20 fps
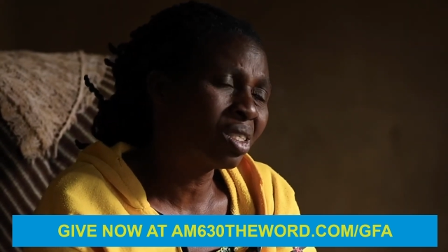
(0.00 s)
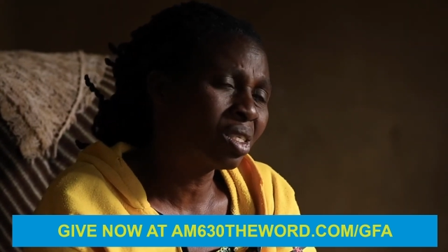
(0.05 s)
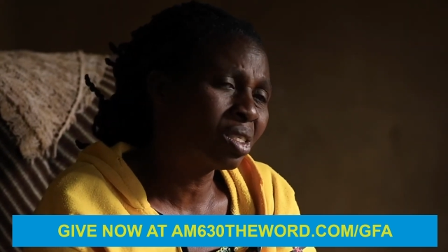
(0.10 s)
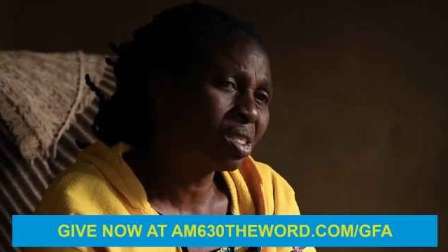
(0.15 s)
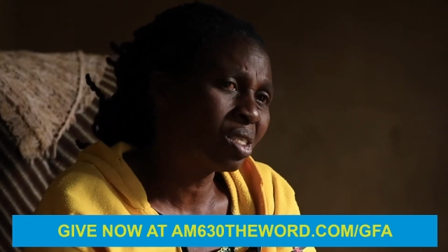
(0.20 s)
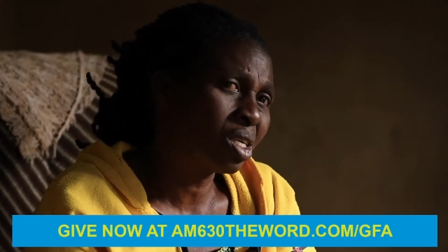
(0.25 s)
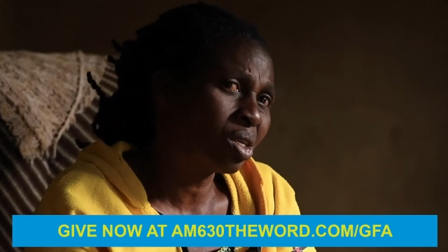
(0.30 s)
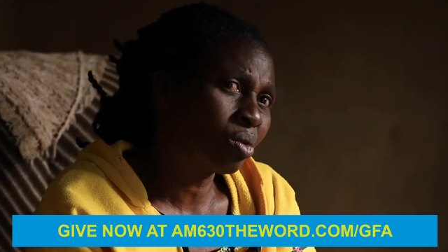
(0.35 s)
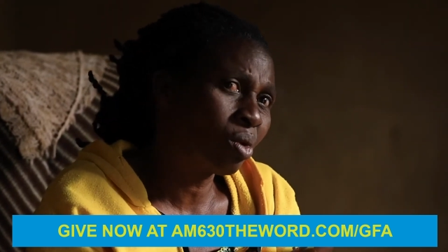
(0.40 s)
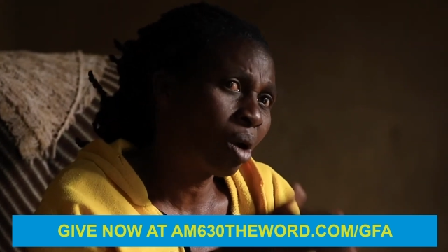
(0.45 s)

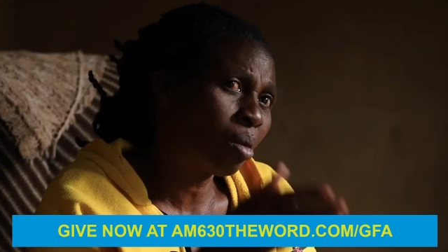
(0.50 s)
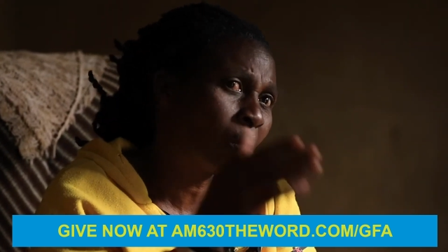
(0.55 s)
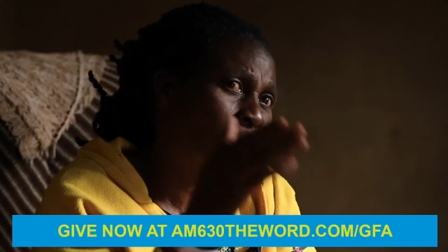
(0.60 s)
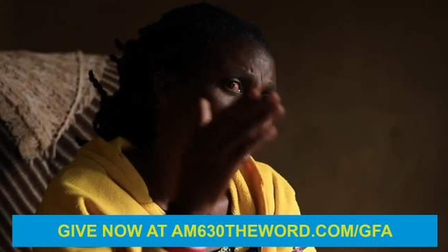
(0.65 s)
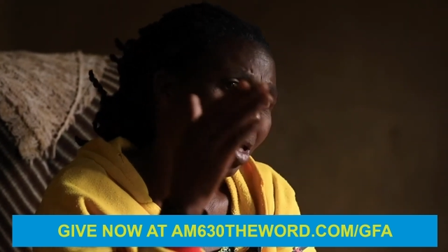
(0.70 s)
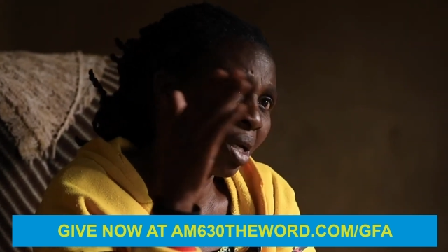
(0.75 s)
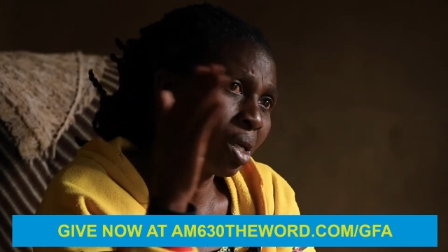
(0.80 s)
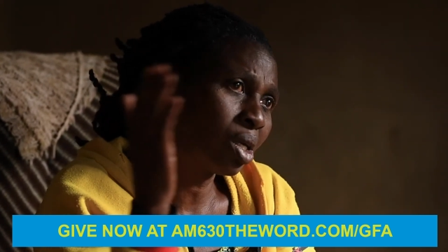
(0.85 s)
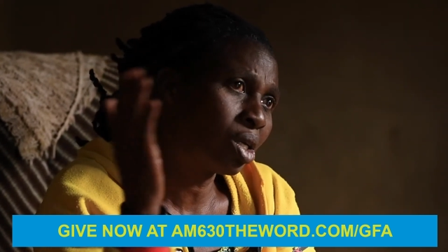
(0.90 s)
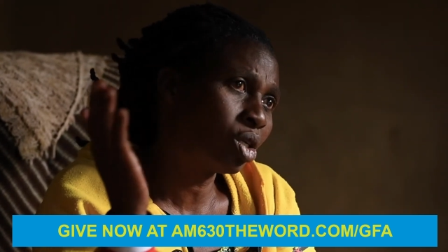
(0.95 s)
that I was
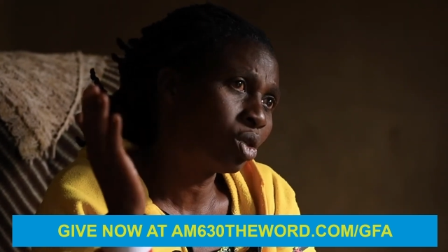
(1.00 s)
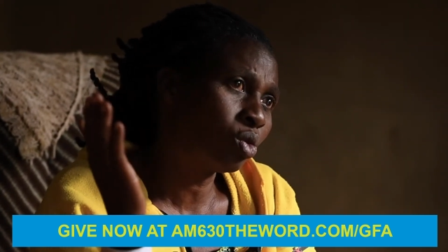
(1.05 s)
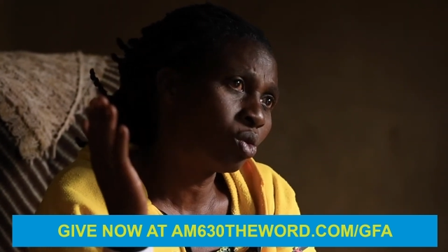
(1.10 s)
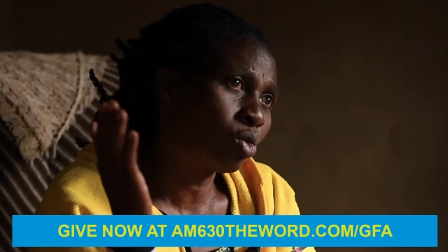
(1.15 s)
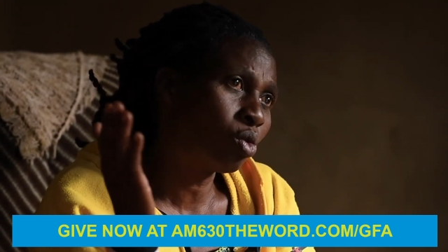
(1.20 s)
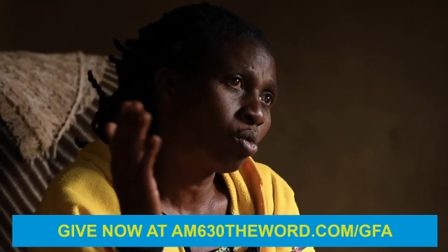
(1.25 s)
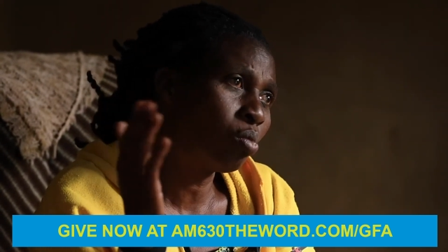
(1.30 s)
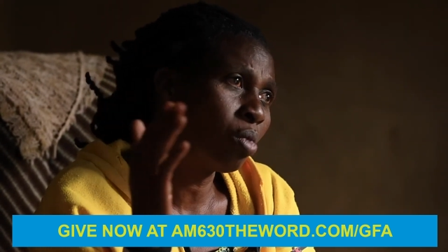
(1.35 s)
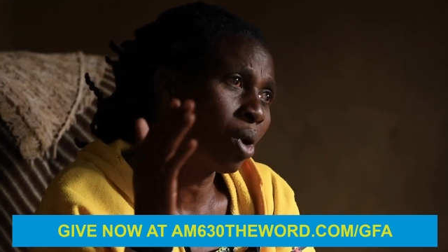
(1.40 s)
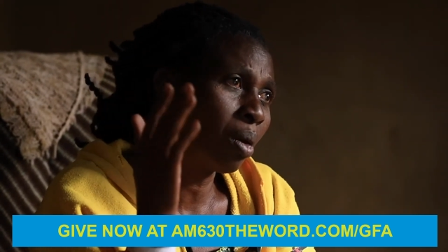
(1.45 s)
able
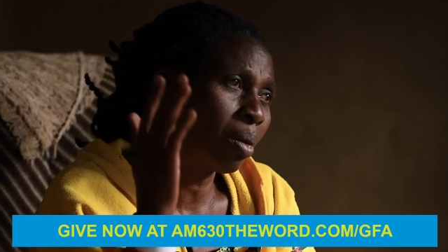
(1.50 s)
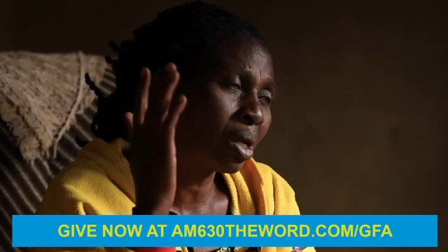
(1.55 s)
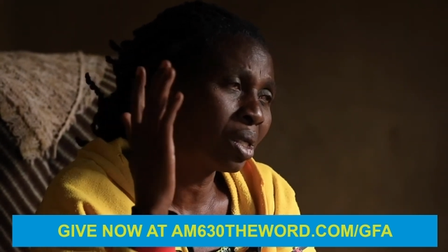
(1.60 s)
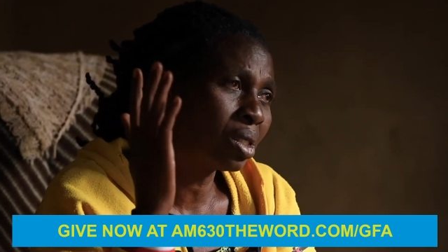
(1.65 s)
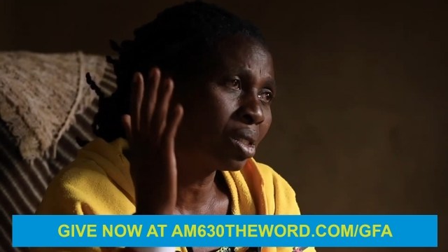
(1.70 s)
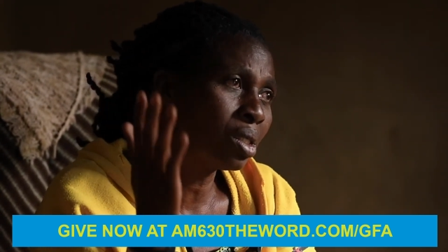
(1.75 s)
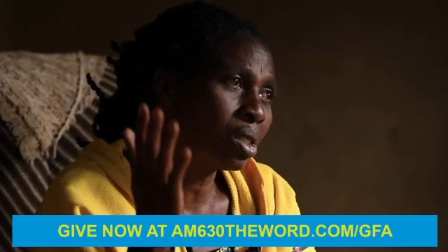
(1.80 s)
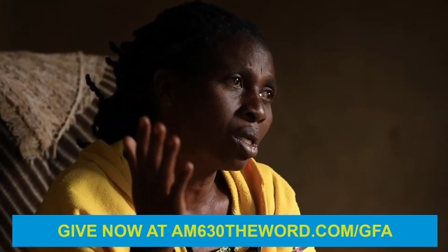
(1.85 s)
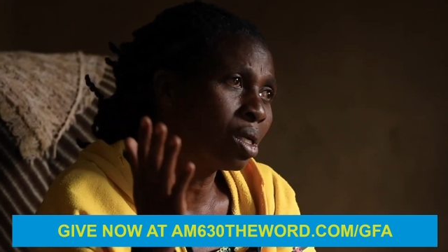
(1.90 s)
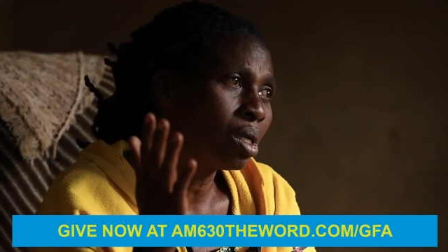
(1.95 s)
to
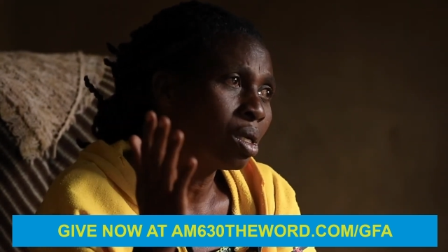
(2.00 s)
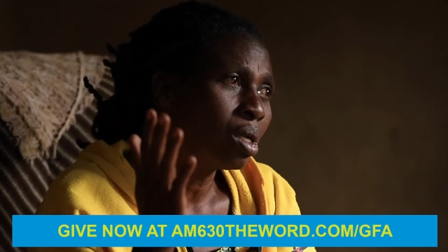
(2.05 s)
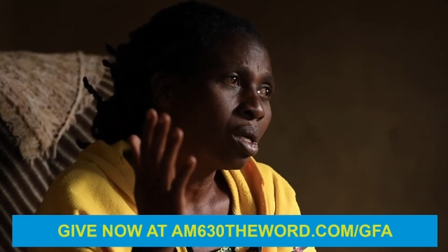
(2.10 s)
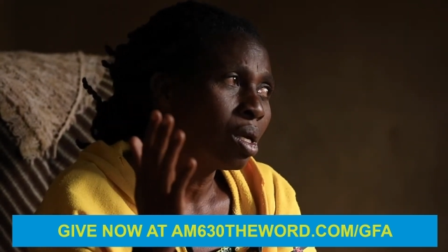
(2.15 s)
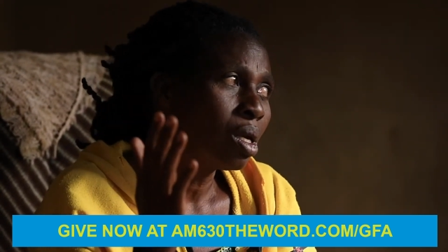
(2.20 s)
enroll Brett.